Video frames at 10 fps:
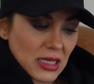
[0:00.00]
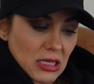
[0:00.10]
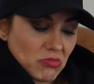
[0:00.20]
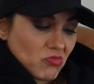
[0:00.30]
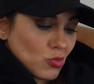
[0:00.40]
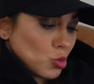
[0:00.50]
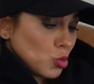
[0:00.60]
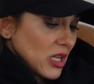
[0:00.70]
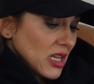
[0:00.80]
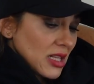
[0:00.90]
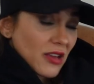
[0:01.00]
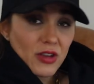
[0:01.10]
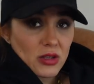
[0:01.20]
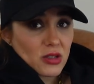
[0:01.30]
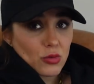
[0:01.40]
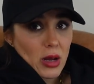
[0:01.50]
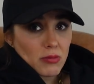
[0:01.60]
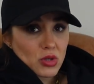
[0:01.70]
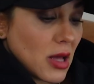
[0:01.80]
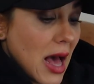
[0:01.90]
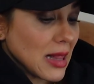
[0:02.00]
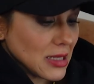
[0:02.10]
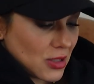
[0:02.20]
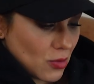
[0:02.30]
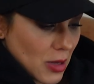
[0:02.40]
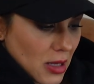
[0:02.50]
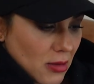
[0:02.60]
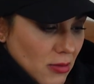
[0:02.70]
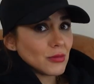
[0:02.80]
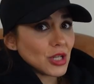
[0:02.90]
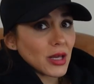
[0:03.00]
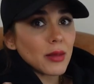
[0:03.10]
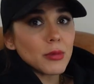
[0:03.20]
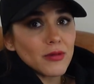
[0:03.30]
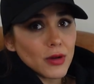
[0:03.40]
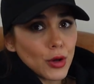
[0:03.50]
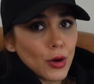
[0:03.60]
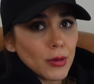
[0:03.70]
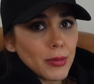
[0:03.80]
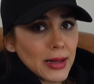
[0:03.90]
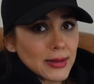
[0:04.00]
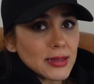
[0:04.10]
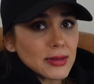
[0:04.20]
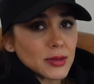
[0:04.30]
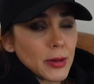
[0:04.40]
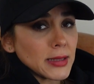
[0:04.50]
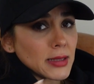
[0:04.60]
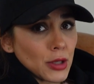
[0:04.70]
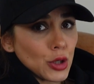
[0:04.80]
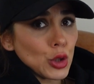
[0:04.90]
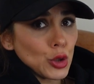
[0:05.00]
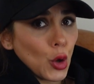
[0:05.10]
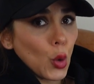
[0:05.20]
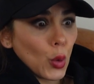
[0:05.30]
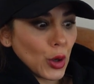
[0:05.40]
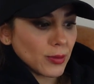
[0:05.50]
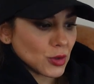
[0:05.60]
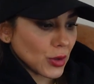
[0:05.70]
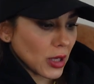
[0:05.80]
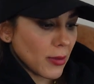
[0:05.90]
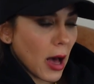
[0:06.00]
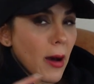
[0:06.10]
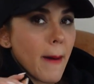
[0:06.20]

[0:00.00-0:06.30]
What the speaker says: It really feels cramped, at least to me. Check out my video on balancing space and you'll know what I'm talking about.